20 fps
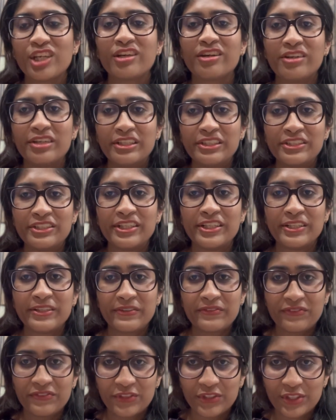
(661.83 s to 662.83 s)
her
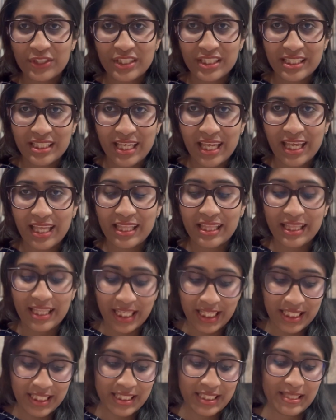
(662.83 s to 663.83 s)
earlier works in
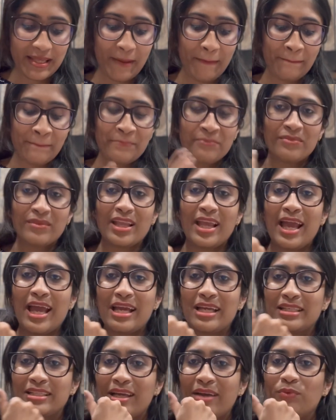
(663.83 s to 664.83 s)
this,
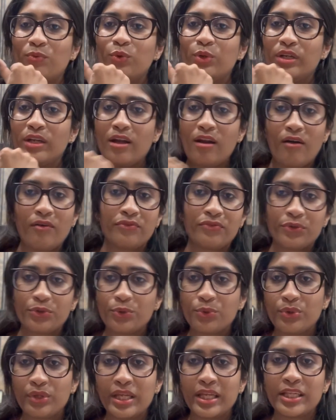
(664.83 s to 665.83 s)
and I would love
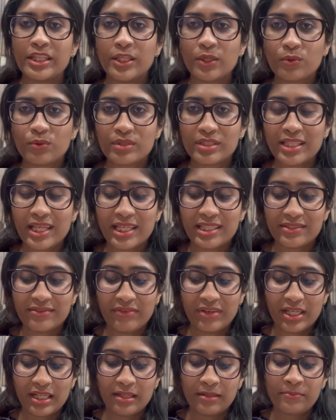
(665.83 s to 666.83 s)
to read those as
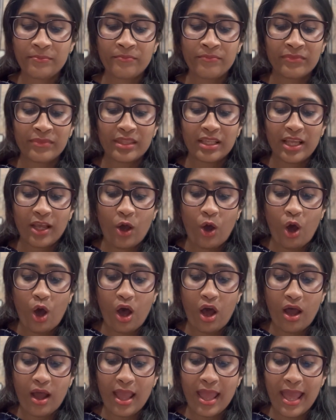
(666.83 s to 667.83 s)
well.
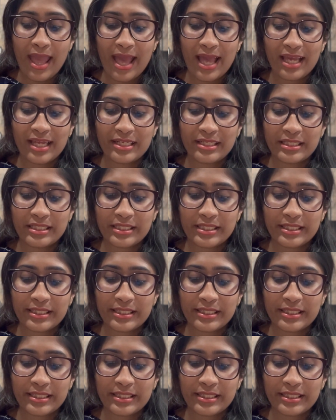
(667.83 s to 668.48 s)
And